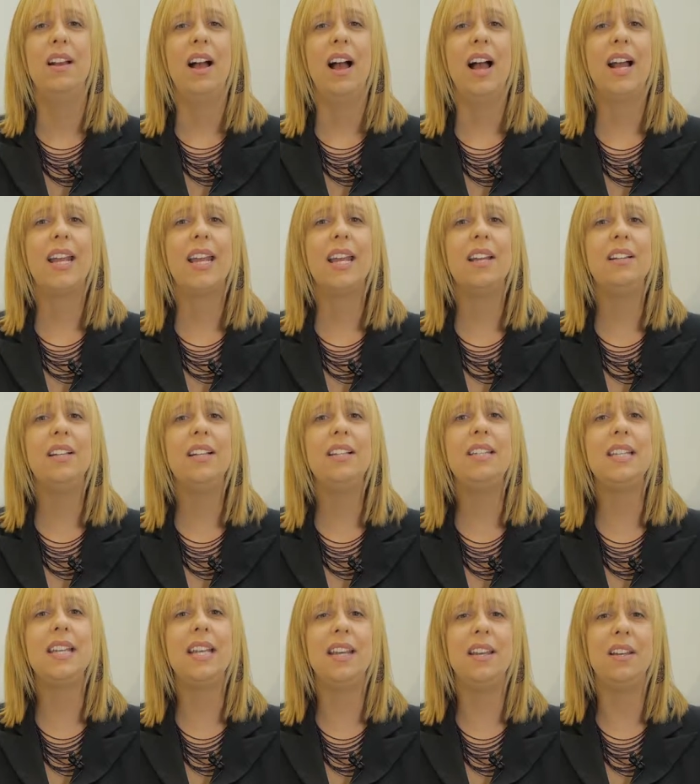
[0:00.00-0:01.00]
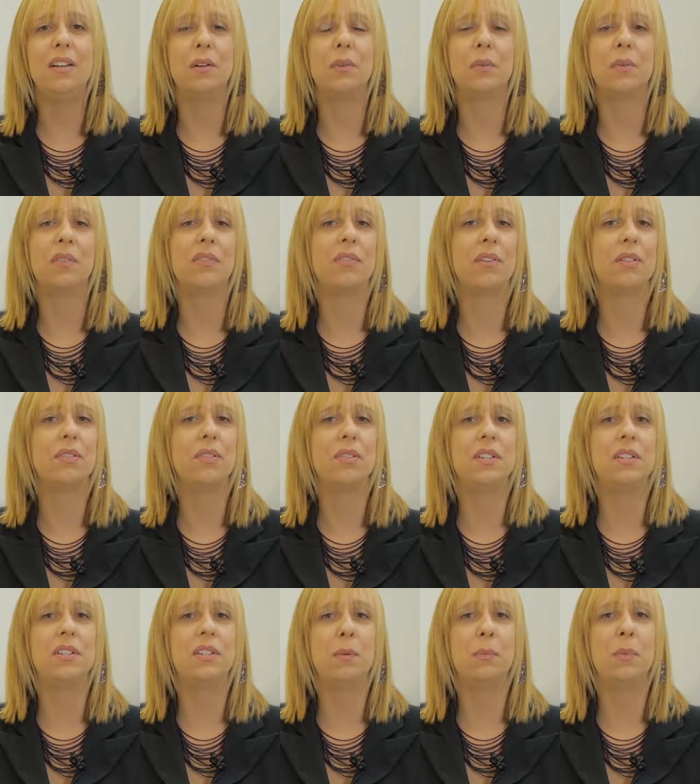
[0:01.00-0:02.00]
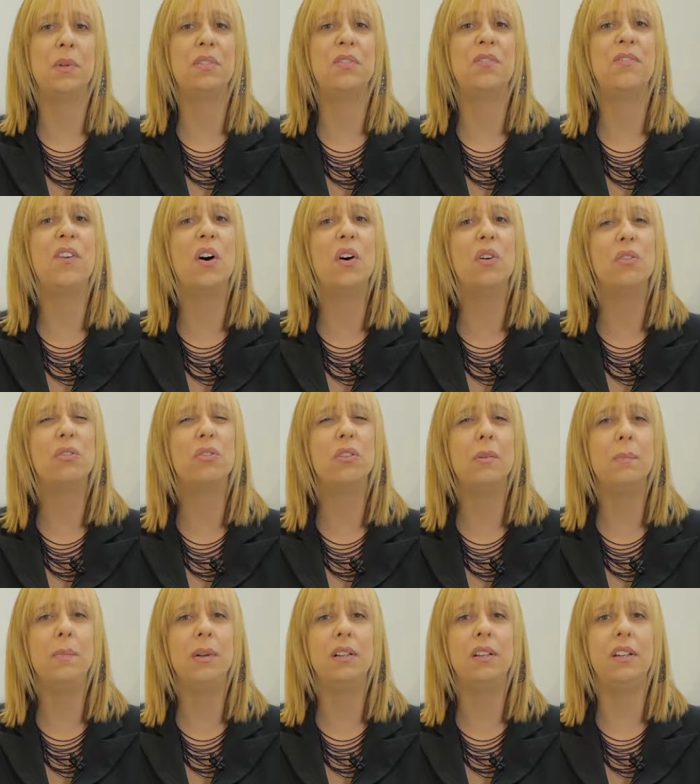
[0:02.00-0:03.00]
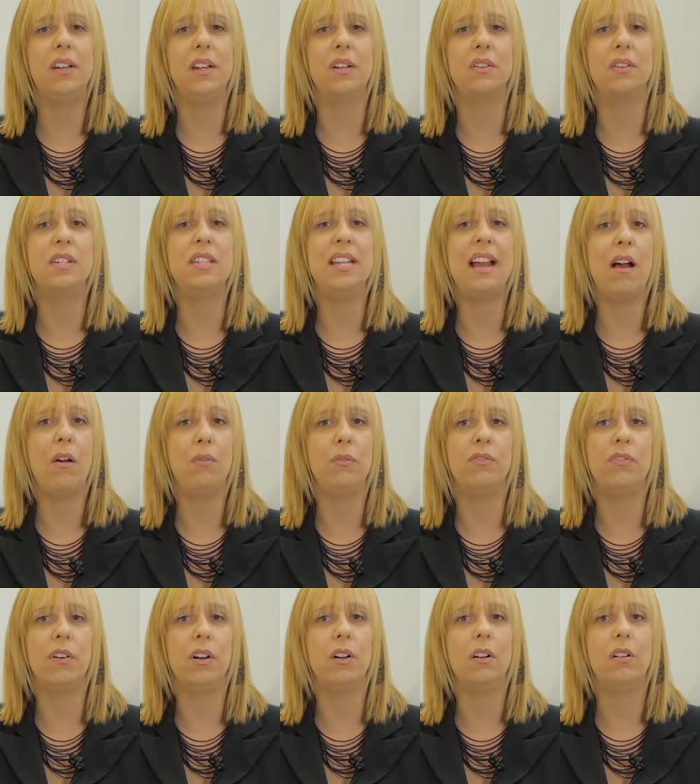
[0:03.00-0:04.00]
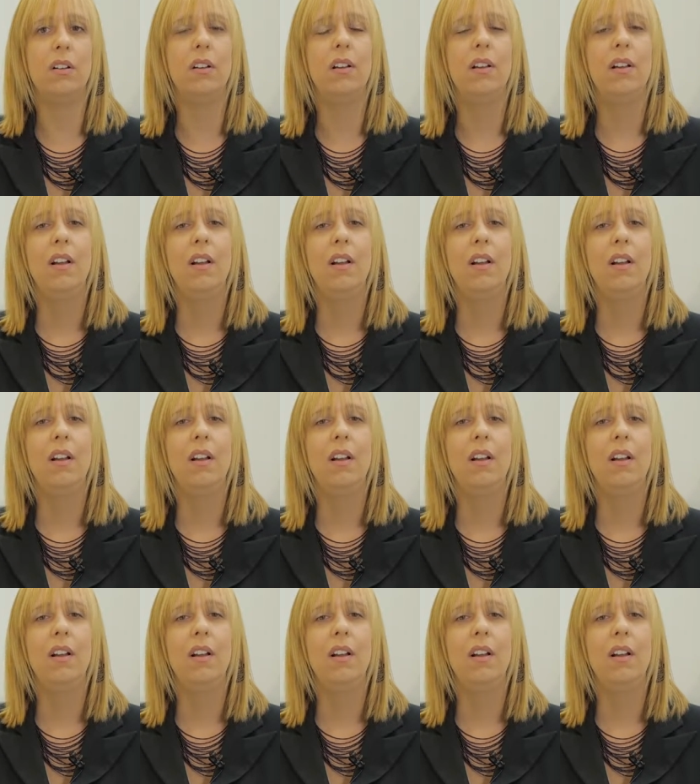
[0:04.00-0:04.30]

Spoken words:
Achilles heel refers to someone's vulnerability or downfall,